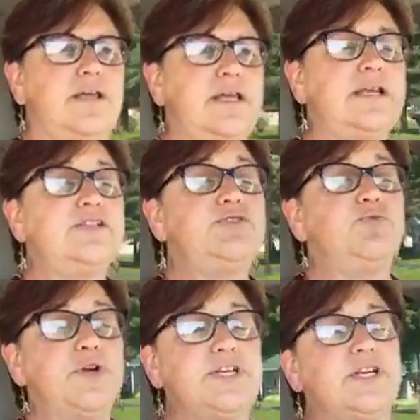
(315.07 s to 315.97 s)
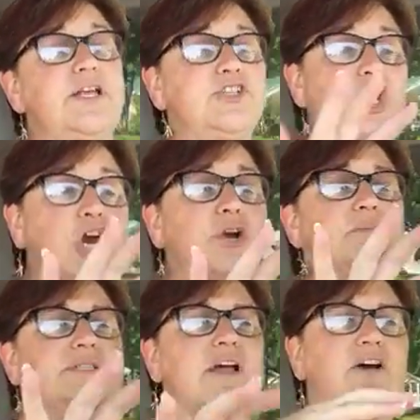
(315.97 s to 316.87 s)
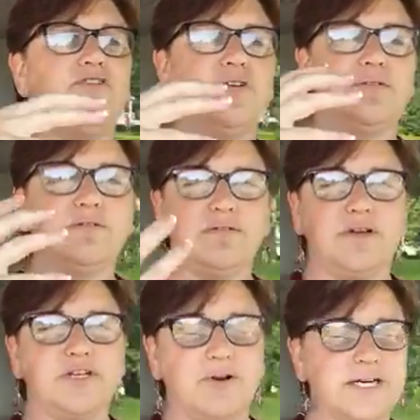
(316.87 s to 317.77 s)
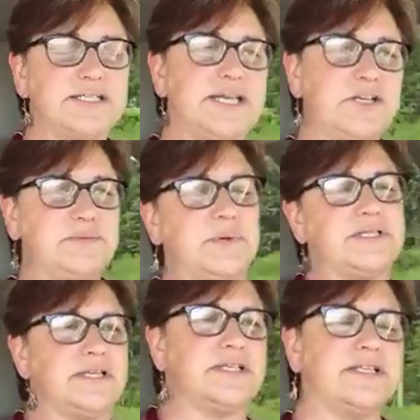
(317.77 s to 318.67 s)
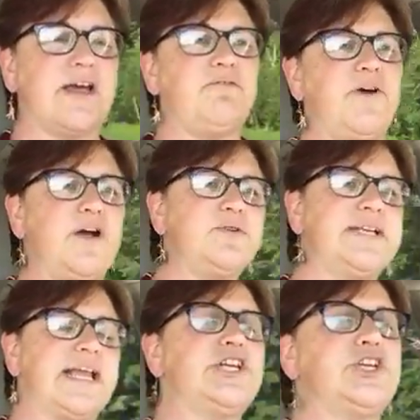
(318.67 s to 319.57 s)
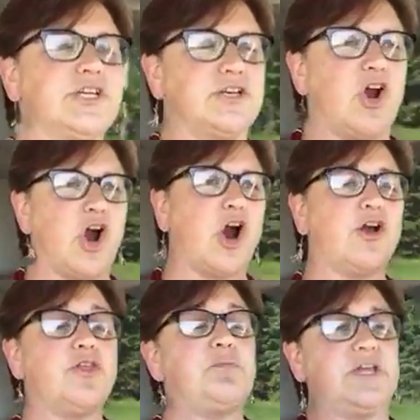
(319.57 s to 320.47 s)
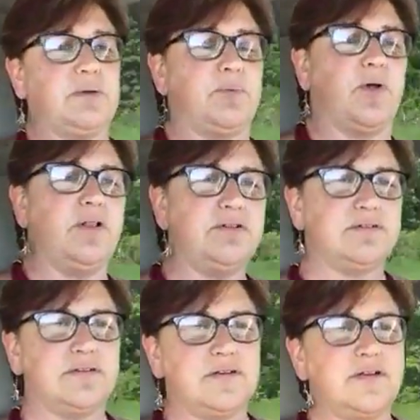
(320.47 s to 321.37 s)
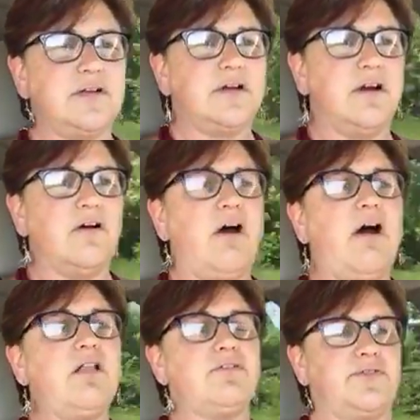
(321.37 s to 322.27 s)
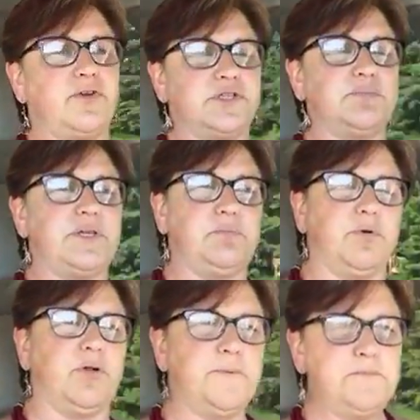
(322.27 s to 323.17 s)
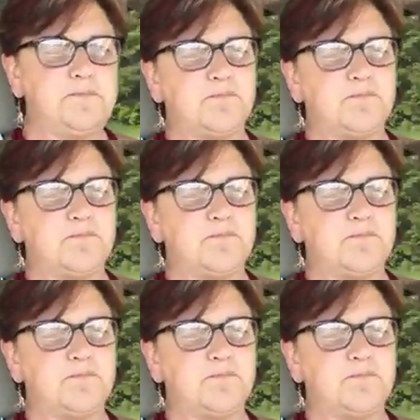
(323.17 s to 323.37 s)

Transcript: In terms of a direct sales business, that foundation are the people, are all of those people